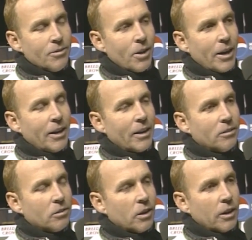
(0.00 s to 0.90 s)
Well,
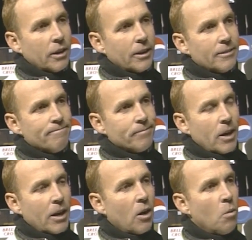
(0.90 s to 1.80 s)
that's. Uh,
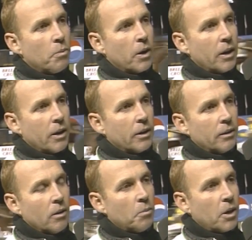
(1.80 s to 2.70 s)
I hope I
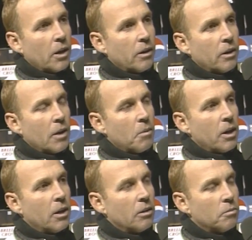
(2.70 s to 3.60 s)
hope
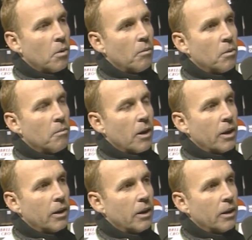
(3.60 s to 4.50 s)
Cabrini is probably
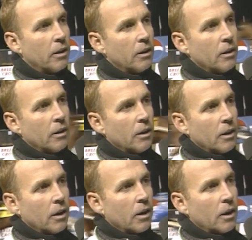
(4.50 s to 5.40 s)
my uh,
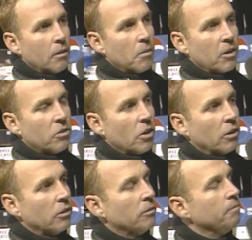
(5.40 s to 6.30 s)
uh, best
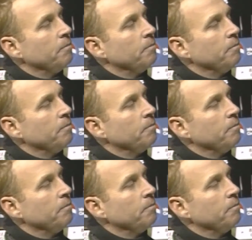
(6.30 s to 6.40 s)
shot.